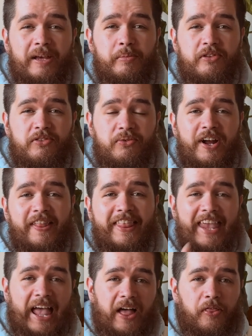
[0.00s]
image around
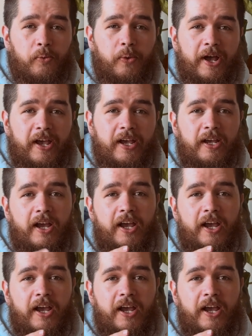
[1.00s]
the other way,